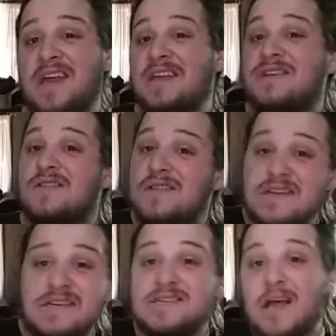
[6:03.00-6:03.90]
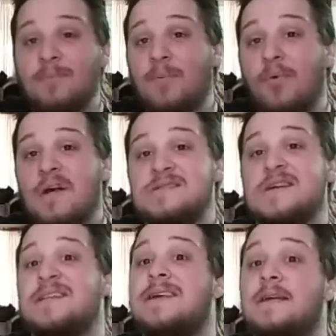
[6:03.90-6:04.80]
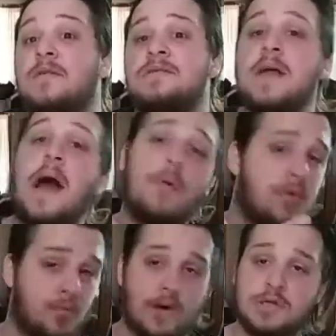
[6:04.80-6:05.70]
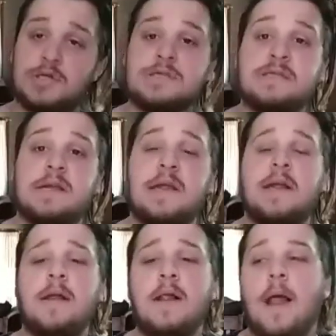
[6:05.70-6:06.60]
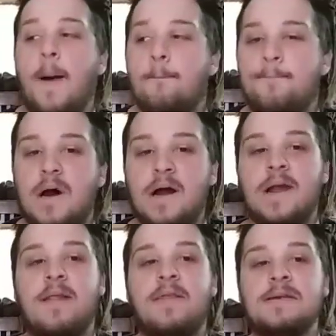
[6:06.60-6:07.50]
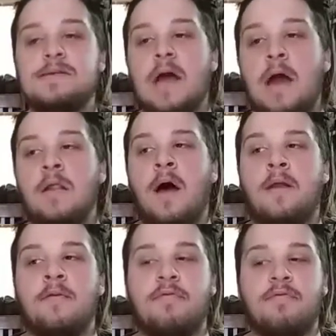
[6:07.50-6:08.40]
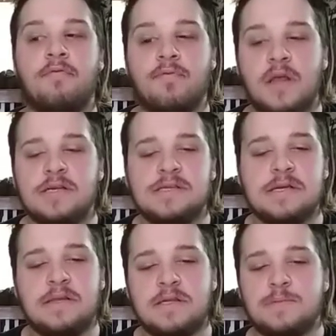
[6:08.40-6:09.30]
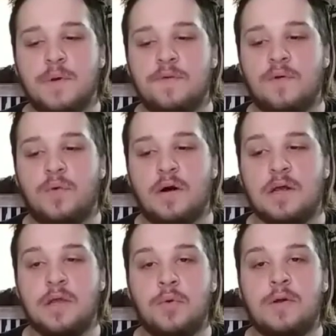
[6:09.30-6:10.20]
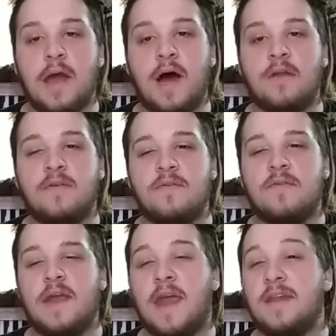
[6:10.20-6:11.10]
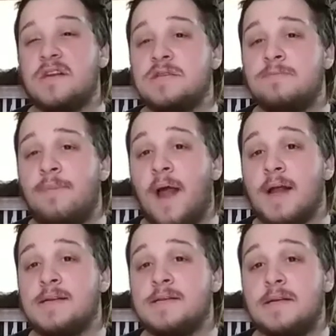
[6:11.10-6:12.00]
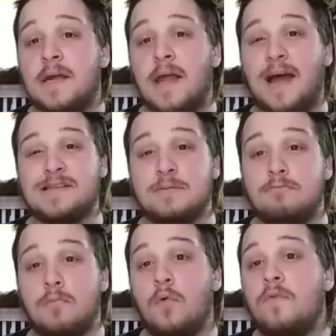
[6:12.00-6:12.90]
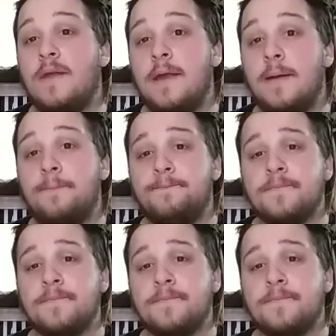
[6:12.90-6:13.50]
into these type of points, like the kills, I would want to just see, but there's not a lot of things in this movie what you kind of can expect as a movie.